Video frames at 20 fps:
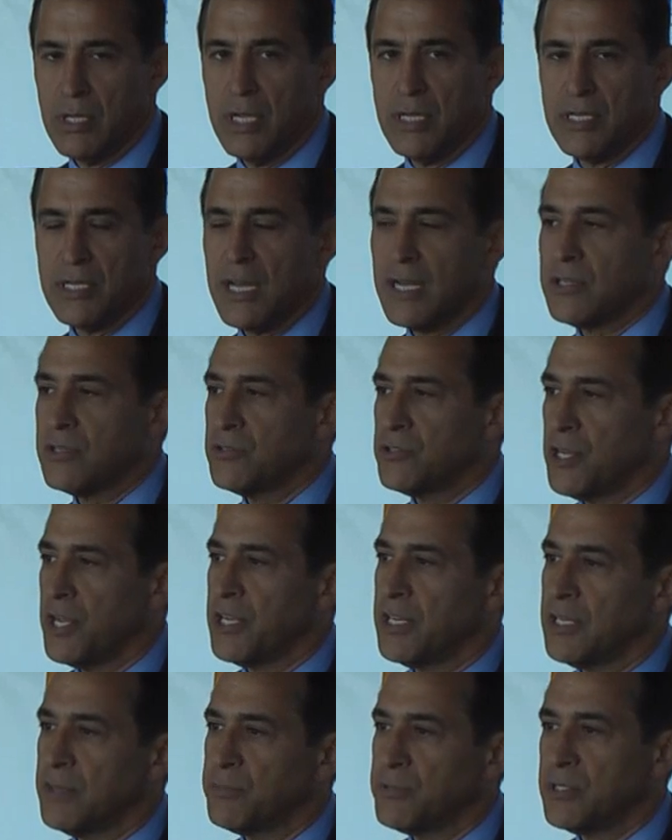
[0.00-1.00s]
in Dr.
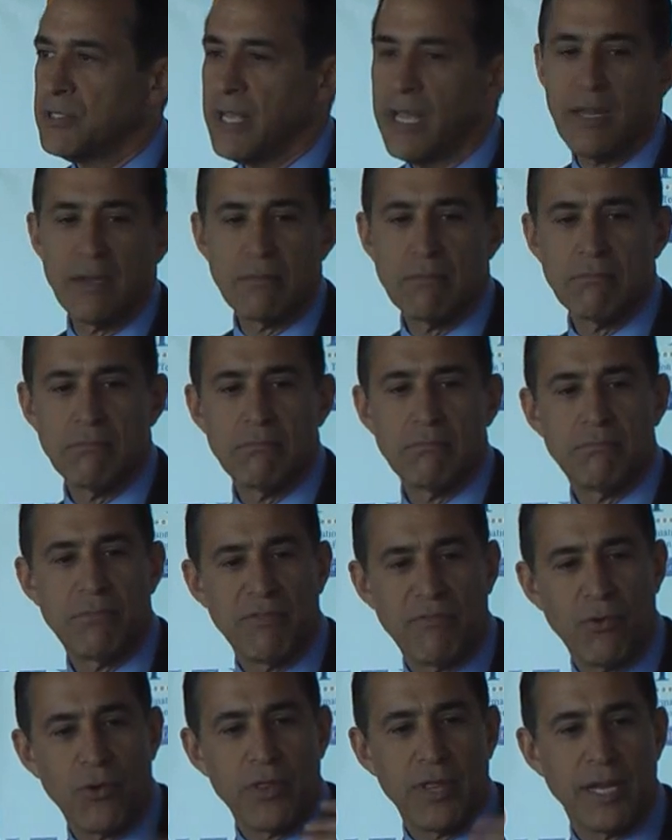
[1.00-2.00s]
Jacobs, and
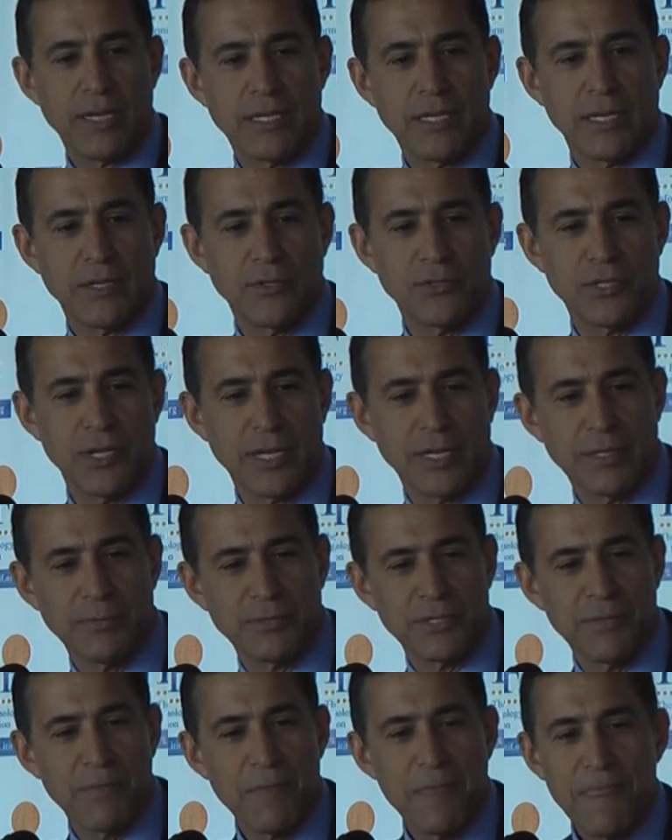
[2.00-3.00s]
before that, Dr.
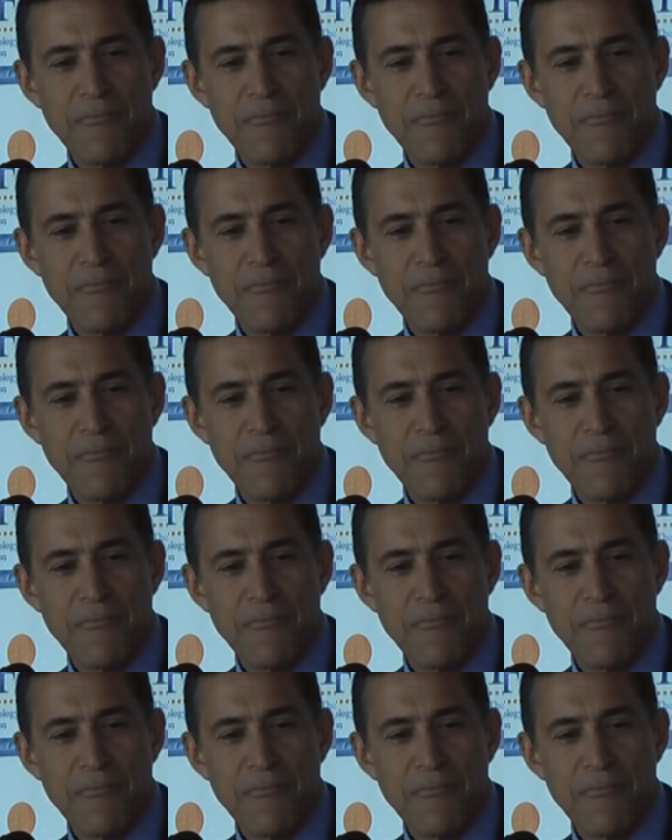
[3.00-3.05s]
Jacobs,